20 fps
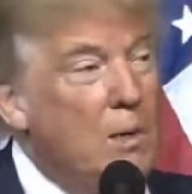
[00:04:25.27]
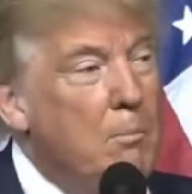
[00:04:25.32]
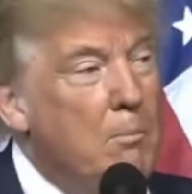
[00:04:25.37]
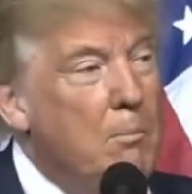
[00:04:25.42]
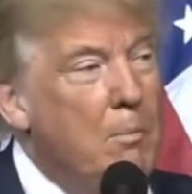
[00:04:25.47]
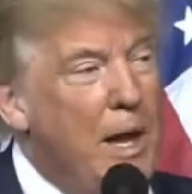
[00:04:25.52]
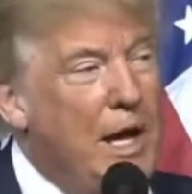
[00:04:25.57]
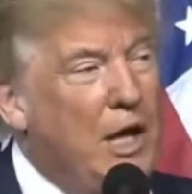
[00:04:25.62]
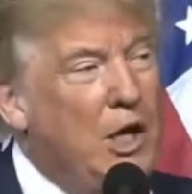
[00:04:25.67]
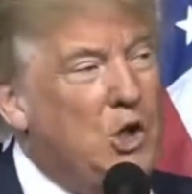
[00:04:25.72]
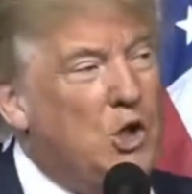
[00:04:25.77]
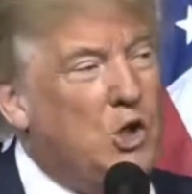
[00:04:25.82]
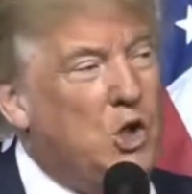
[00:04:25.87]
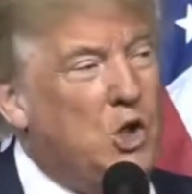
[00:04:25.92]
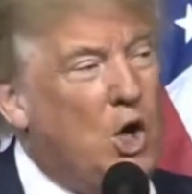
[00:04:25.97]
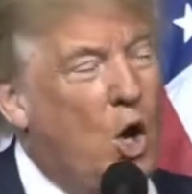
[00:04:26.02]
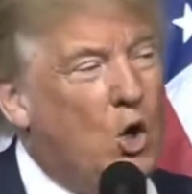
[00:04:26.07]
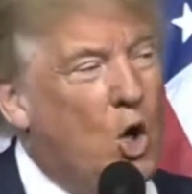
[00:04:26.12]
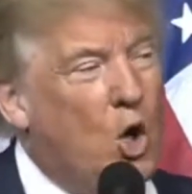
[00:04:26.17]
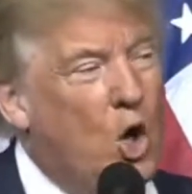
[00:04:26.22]
Many
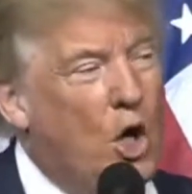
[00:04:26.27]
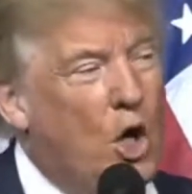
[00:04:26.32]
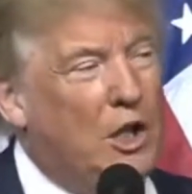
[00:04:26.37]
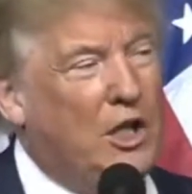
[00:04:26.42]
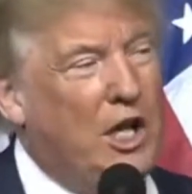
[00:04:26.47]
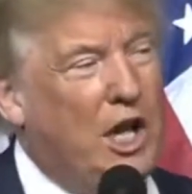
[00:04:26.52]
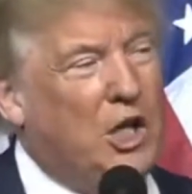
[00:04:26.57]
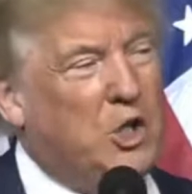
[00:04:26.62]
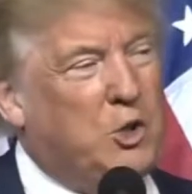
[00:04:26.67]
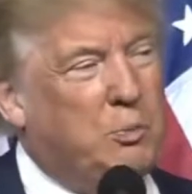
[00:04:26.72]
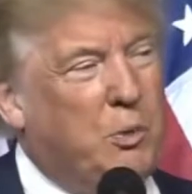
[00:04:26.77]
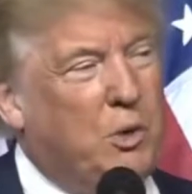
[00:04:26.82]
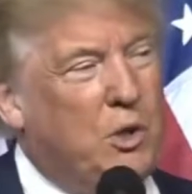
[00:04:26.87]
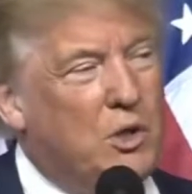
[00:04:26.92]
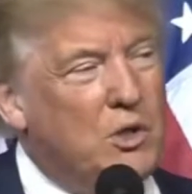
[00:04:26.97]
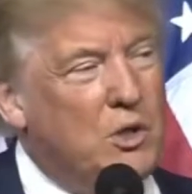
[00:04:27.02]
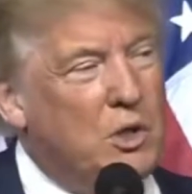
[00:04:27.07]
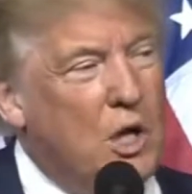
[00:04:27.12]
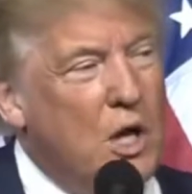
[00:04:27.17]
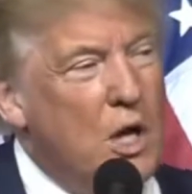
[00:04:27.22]
so-called
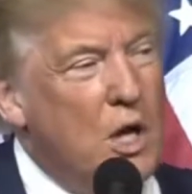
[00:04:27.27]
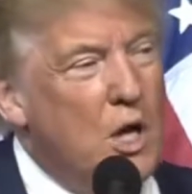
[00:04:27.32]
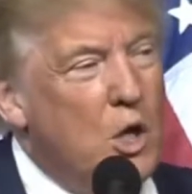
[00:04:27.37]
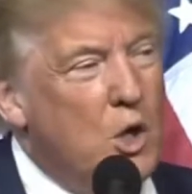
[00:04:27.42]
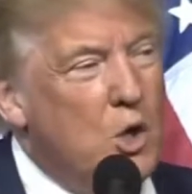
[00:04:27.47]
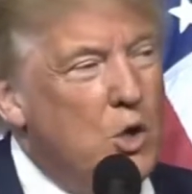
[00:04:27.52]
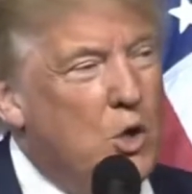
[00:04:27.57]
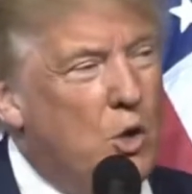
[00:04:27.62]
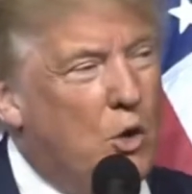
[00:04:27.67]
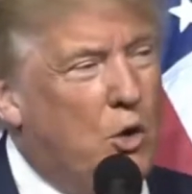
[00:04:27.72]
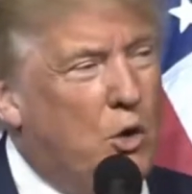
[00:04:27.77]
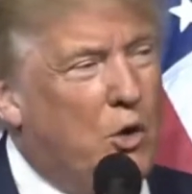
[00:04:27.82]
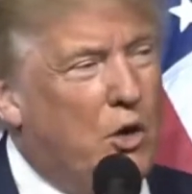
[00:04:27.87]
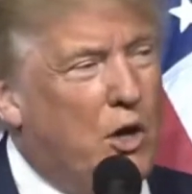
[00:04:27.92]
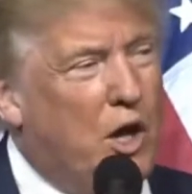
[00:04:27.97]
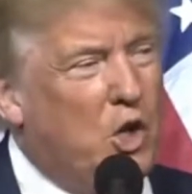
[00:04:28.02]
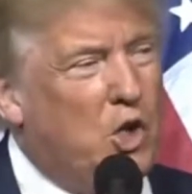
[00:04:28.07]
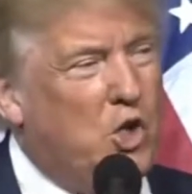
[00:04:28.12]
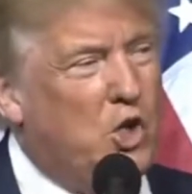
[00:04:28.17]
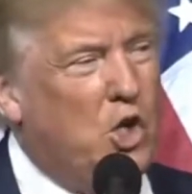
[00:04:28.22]
experts, due to
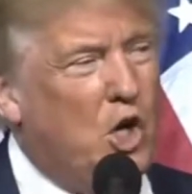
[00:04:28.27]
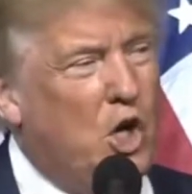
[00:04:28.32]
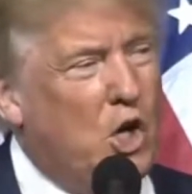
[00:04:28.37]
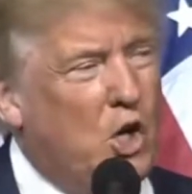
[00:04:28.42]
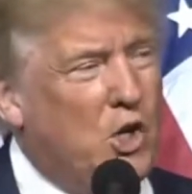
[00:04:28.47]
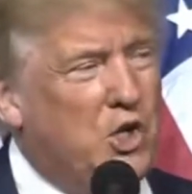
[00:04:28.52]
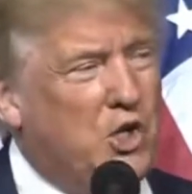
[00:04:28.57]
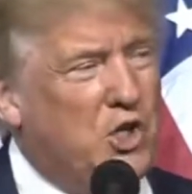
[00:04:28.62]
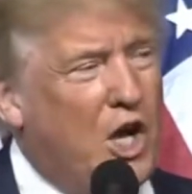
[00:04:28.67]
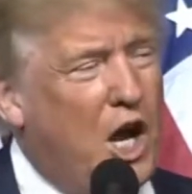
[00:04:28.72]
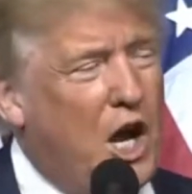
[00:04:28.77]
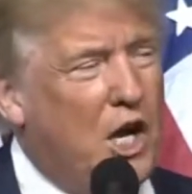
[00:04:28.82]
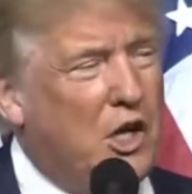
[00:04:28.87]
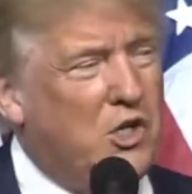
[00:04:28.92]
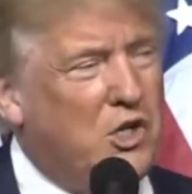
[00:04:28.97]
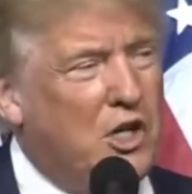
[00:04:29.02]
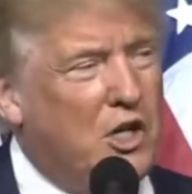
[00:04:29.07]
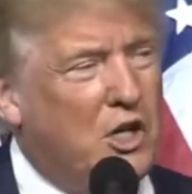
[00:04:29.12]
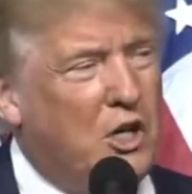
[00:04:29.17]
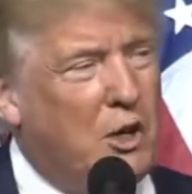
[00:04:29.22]
their sheer
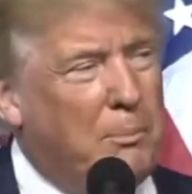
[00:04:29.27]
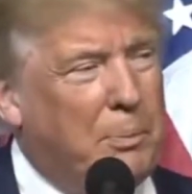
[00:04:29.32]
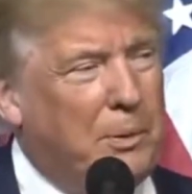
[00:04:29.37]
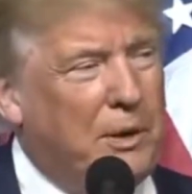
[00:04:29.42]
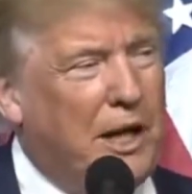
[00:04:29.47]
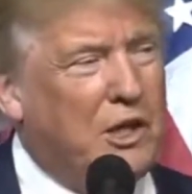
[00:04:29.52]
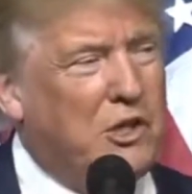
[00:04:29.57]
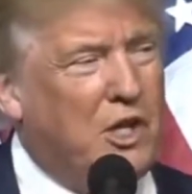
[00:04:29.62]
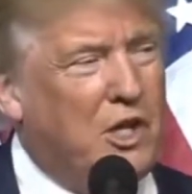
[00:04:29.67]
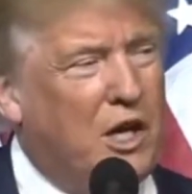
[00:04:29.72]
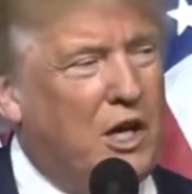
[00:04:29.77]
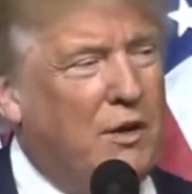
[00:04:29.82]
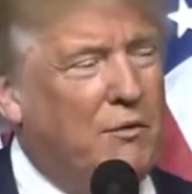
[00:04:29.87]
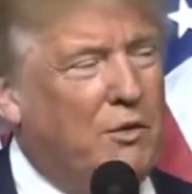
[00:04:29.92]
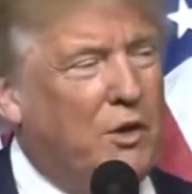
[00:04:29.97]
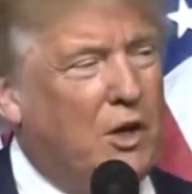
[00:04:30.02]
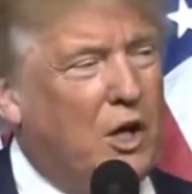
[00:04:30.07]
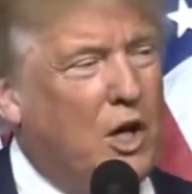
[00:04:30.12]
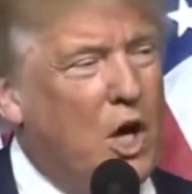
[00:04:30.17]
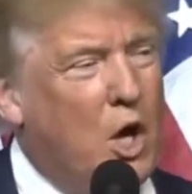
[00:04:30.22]
size and complexity
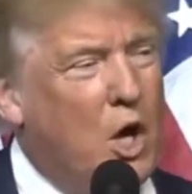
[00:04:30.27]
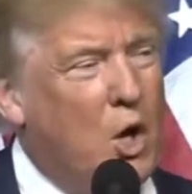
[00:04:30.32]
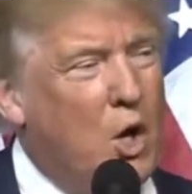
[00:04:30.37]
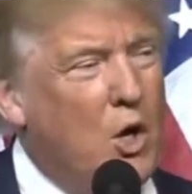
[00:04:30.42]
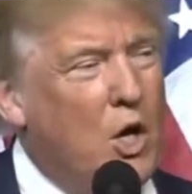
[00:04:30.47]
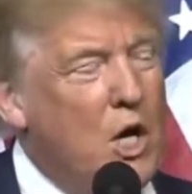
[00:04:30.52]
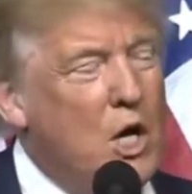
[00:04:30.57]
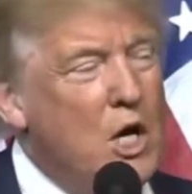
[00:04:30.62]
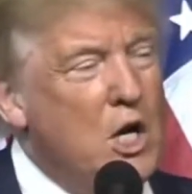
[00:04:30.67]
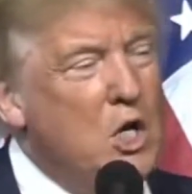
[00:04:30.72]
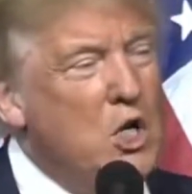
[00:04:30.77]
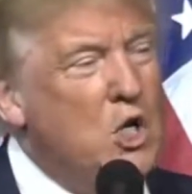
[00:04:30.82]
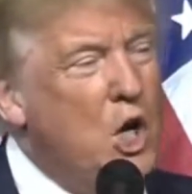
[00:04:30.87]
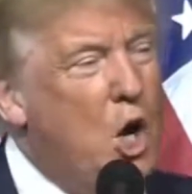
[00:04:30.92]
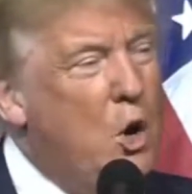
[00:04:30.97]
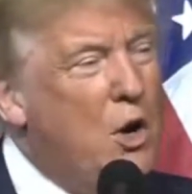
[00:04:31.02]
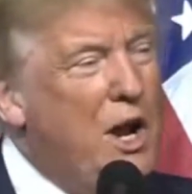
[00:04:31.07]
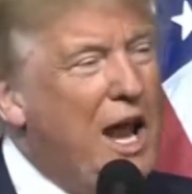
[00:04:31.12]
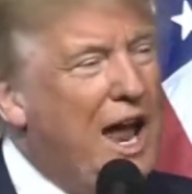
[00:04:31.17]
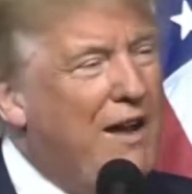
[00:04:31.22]
of the code,
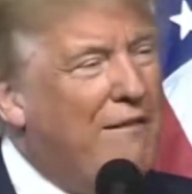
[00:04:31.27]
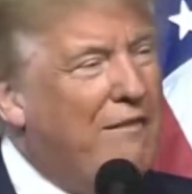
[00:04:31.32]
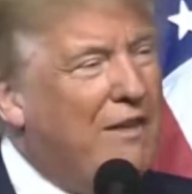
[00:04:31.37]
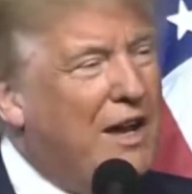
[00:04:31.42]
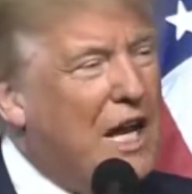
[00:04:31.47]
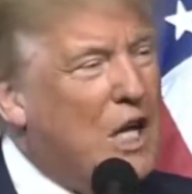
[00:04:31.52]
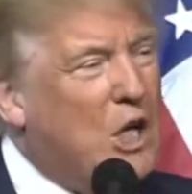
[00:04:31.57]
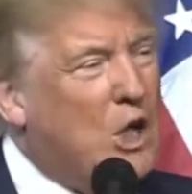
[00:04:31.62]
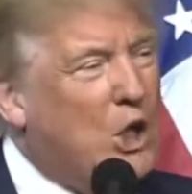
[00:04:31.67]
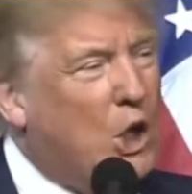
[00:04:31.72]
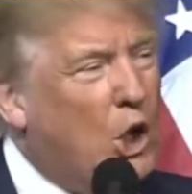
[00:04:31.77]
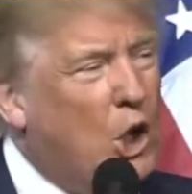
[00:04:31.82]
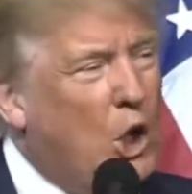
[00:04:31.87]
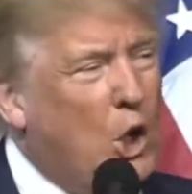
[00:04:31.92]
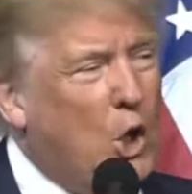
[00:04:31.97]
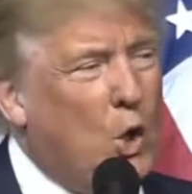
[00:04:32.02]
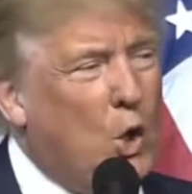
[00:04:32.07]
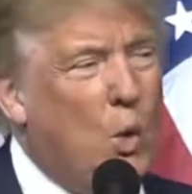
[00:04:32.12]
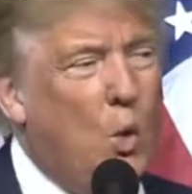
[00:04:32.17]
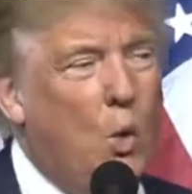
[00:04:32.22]
don't have a
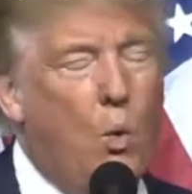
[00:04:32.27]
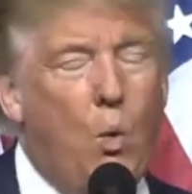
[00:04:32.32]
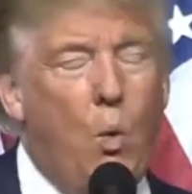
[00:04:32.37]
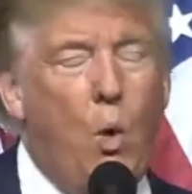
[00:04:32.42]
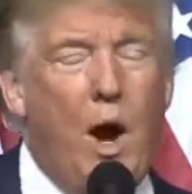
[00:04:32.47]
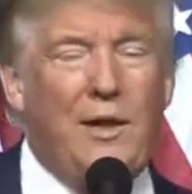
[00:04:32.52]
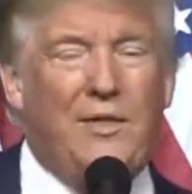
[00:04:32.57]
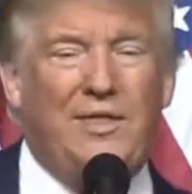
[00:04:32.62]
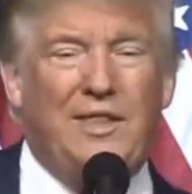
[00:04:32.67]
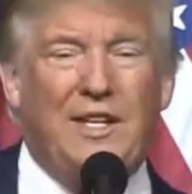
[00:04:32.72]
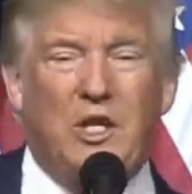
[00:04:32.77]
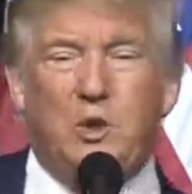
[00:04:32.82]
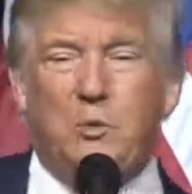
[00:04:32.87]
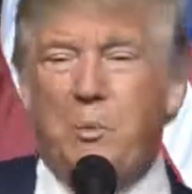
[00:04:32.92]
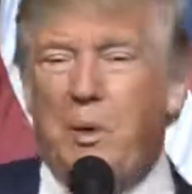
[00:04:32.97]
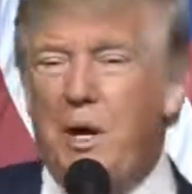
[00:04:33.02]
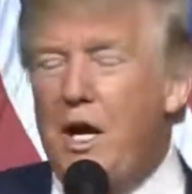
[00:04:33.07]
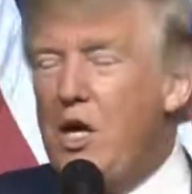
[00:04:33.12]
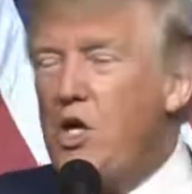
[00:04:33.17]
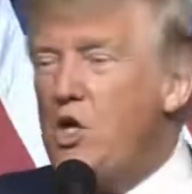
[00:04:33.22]
clue what these
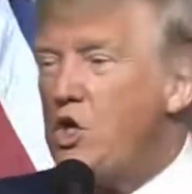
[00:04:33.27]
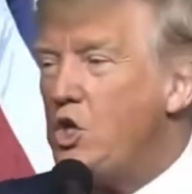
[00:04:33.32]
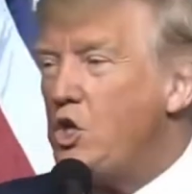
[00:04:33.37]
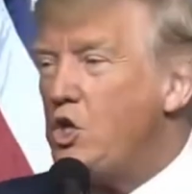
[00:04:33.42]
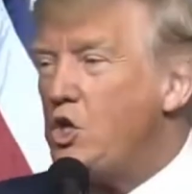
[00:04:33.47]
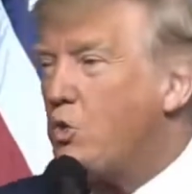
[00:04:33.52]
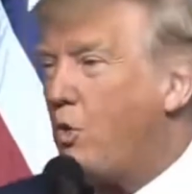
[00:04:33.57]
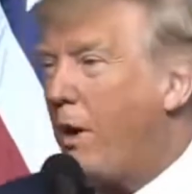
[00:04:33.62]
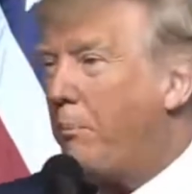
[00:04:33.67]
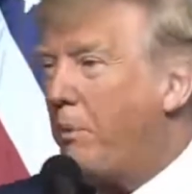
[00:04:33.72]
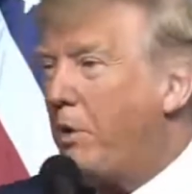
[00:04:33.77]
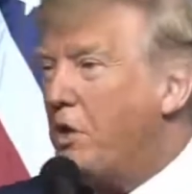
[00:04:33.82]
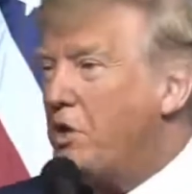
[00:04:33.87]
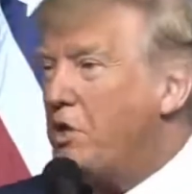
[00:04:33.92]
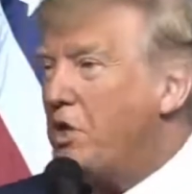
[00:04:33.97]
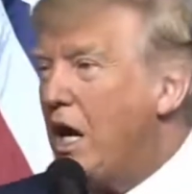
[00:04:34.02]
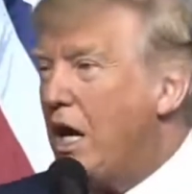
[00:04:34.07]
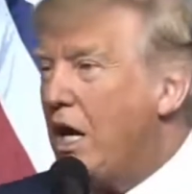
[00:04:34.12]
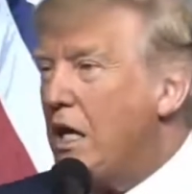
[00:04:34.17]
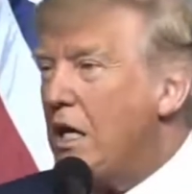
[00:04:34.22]
pages
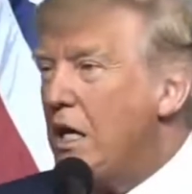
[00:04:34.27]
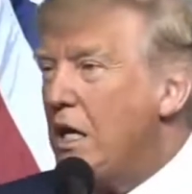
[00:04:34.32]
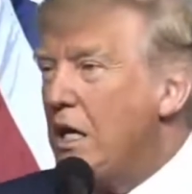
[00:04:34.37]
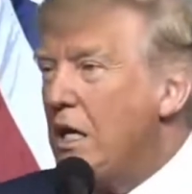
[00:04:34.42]
represent.